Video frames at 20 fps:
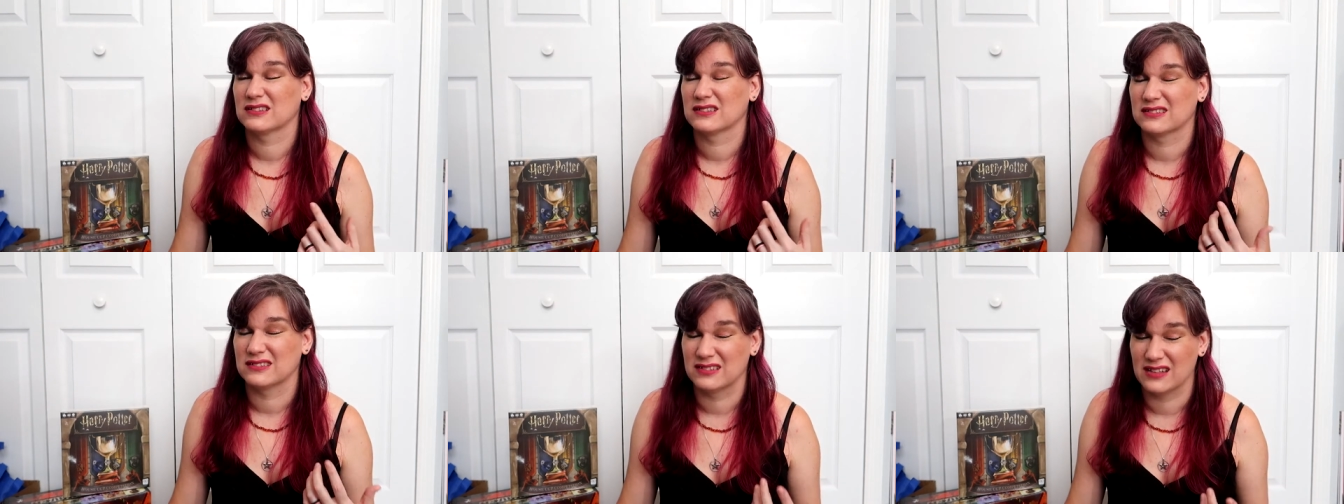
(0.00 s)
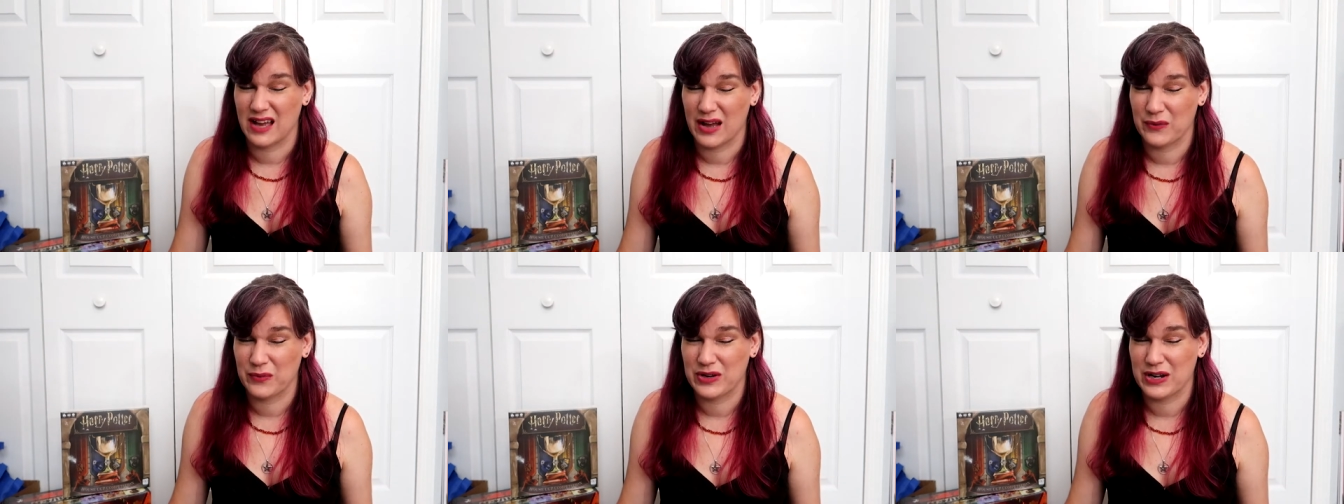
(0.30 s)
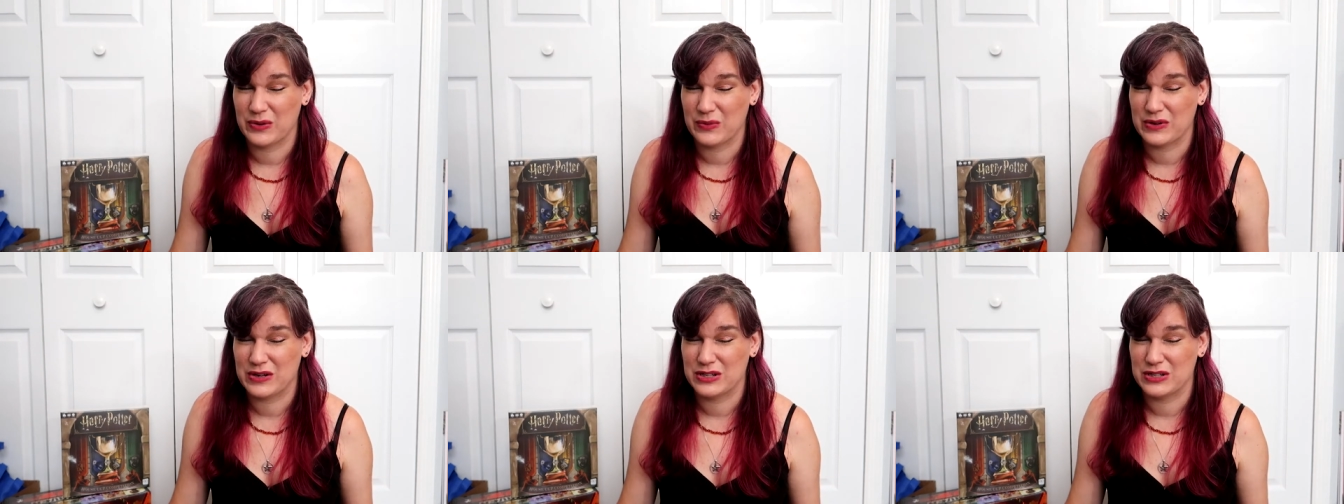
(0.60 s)
Not what
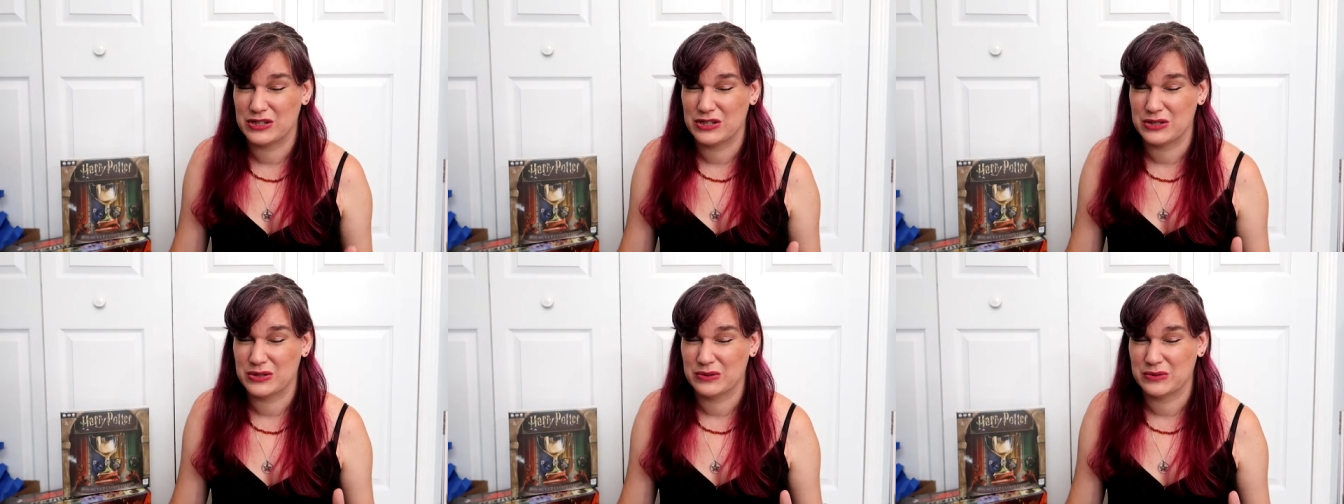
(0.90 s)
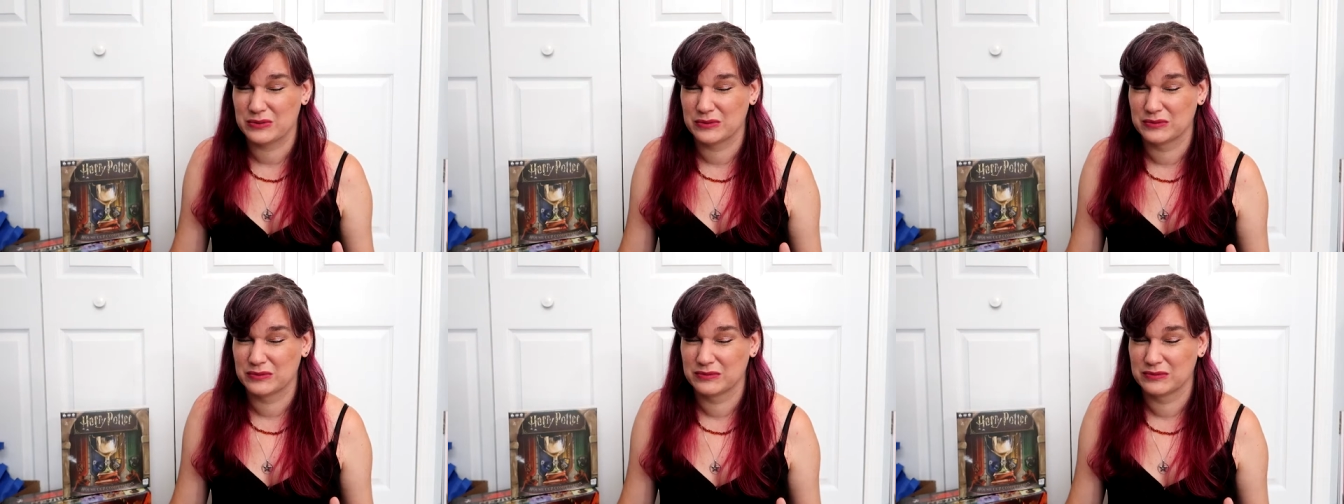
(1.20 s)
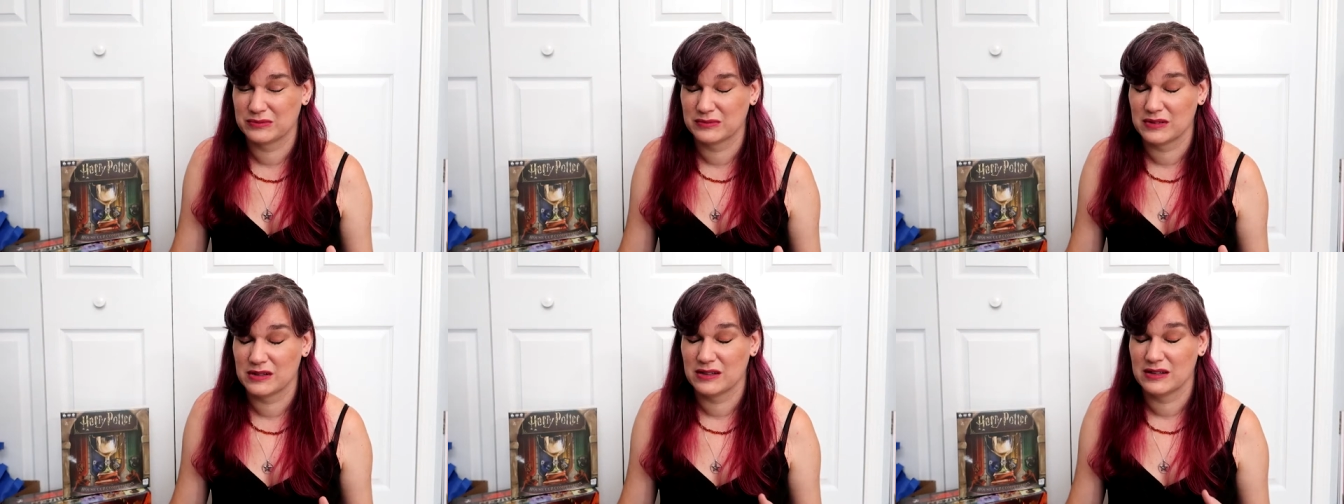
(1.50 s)
I wanna do,
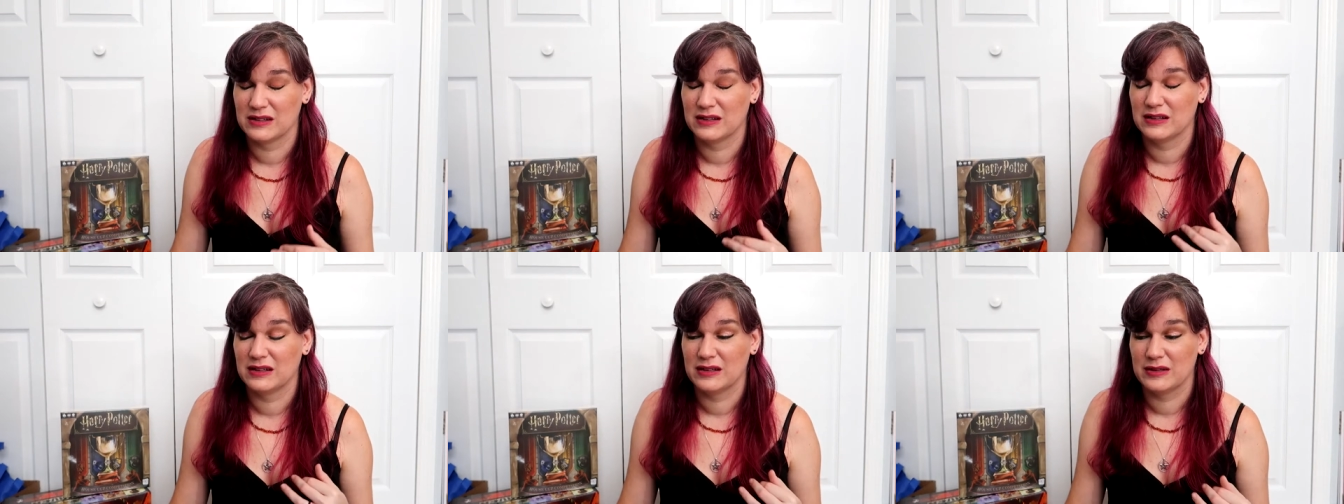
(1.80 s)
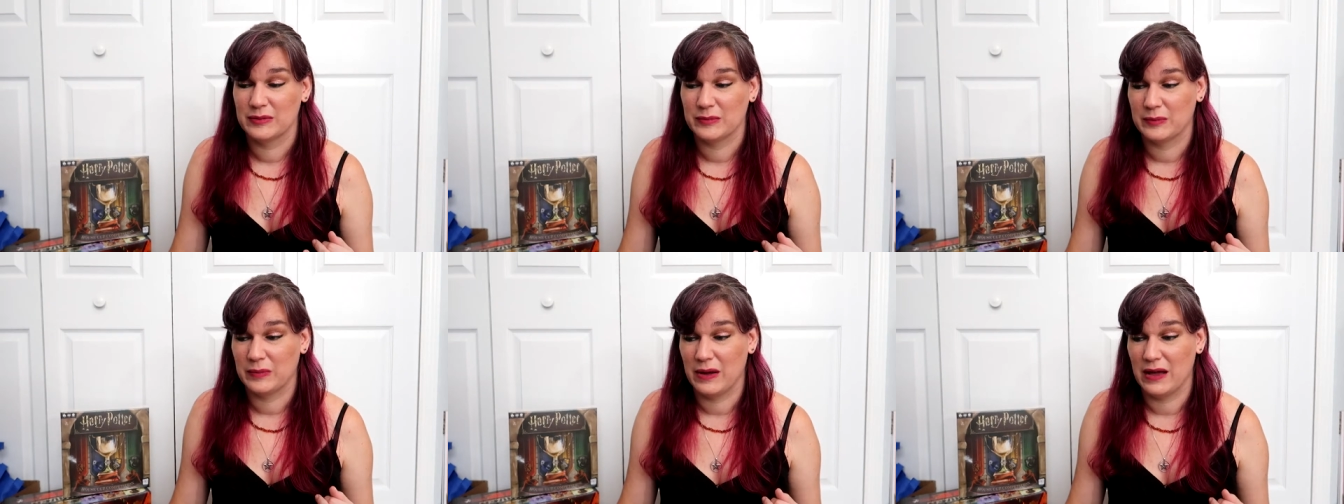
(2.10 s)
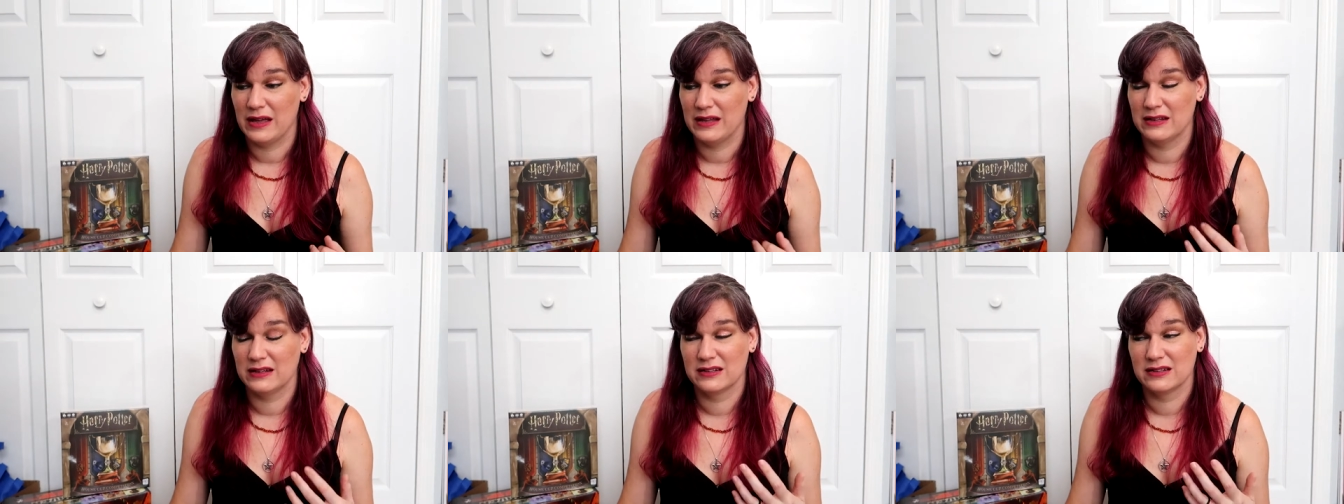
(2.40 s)

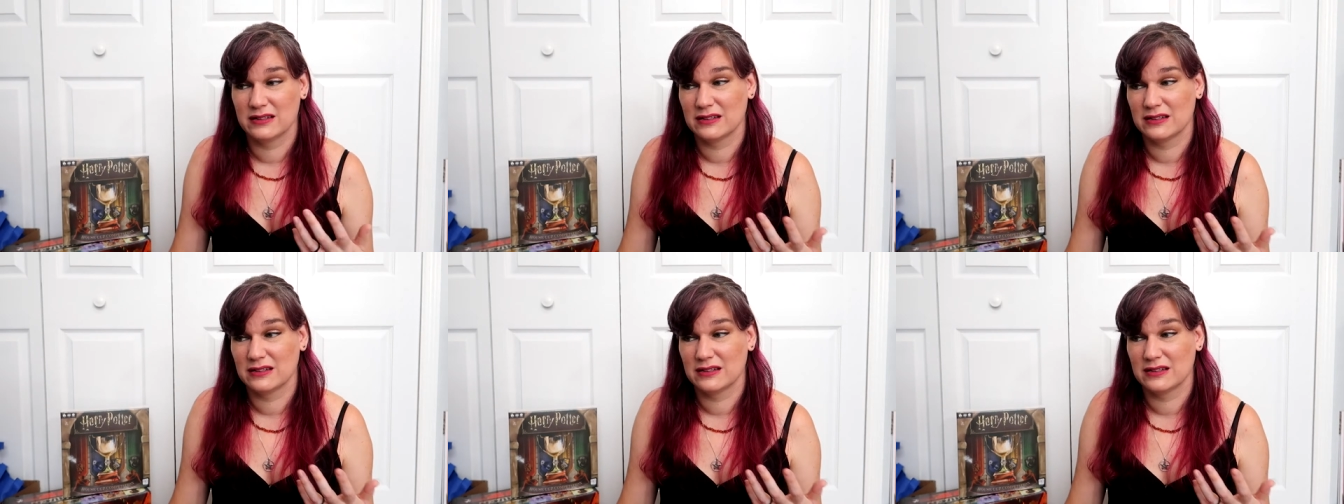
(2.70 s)
but